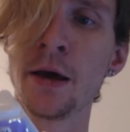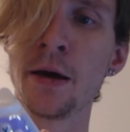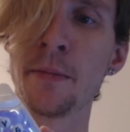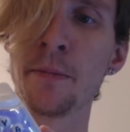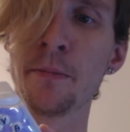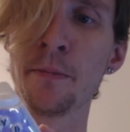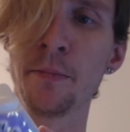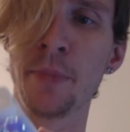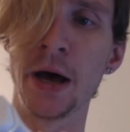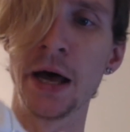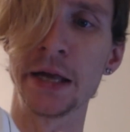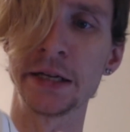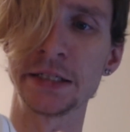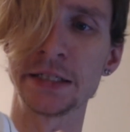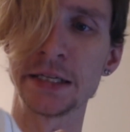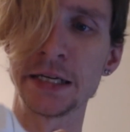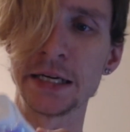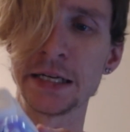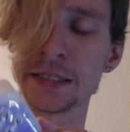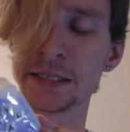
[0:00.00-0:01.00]
But
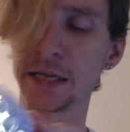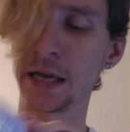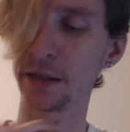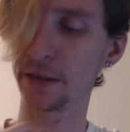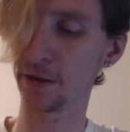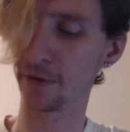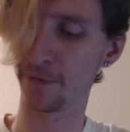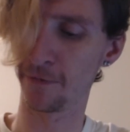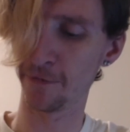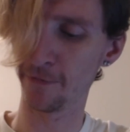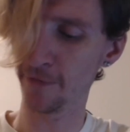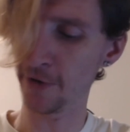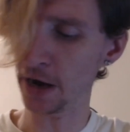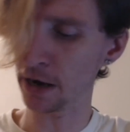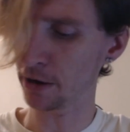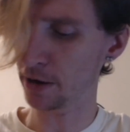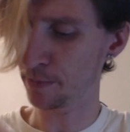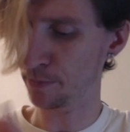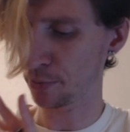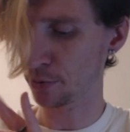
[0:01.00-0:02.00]
it's got this
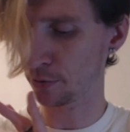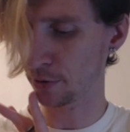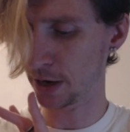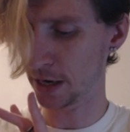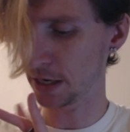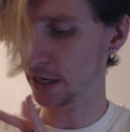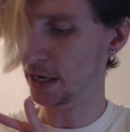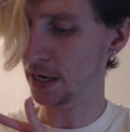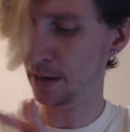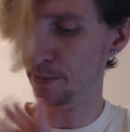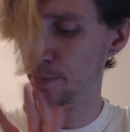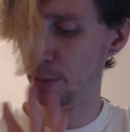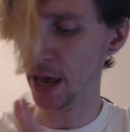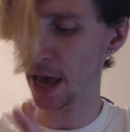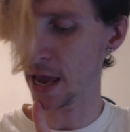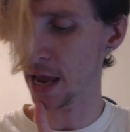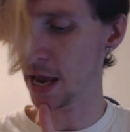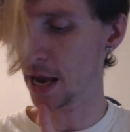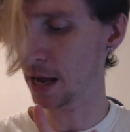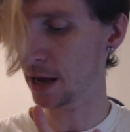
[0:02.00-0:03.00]
very pretty
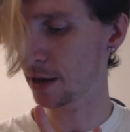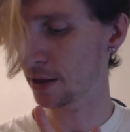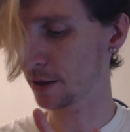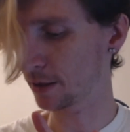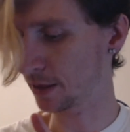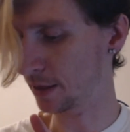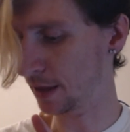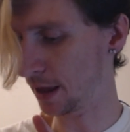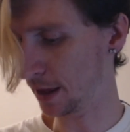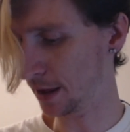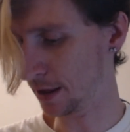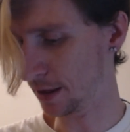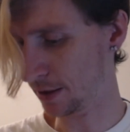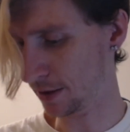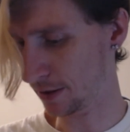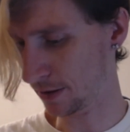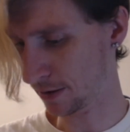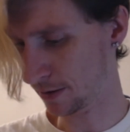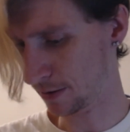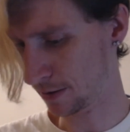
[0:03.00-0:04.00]
pink that
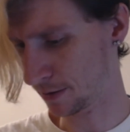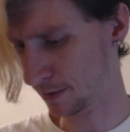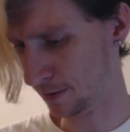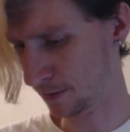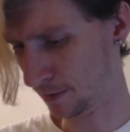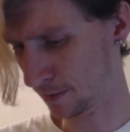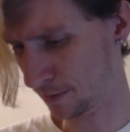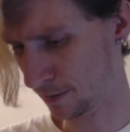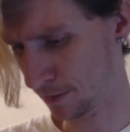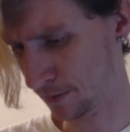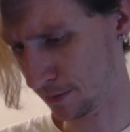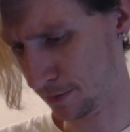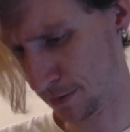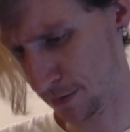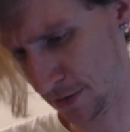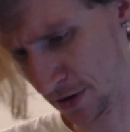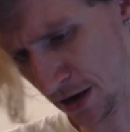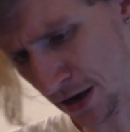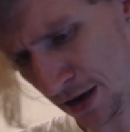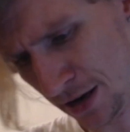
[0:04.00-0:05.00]
it's
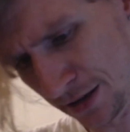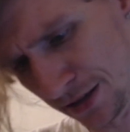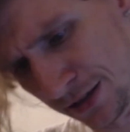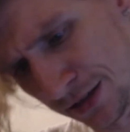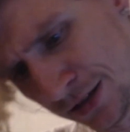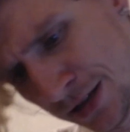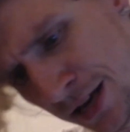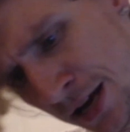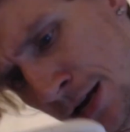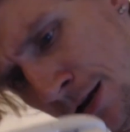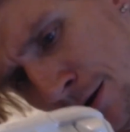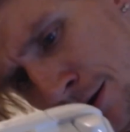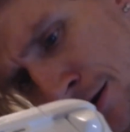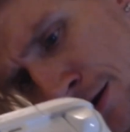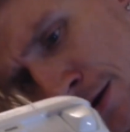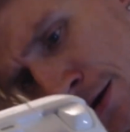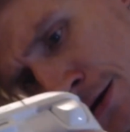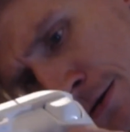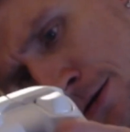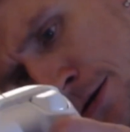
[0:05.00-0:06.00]
got a stain
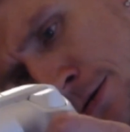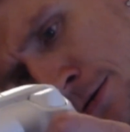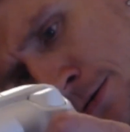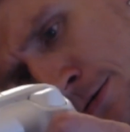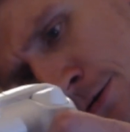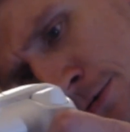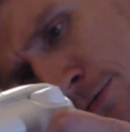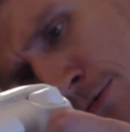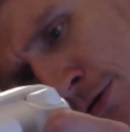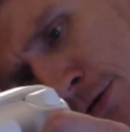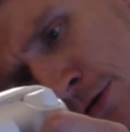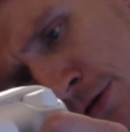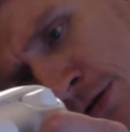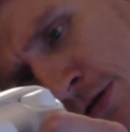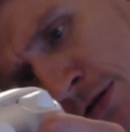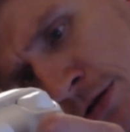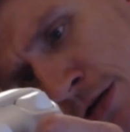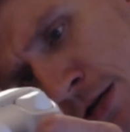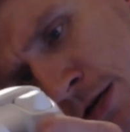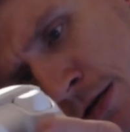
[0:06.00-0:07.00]
on it. I don't know where the
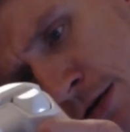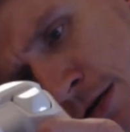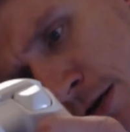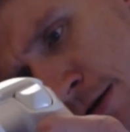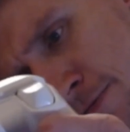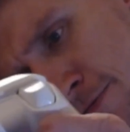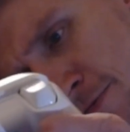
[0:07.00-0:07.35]
stain came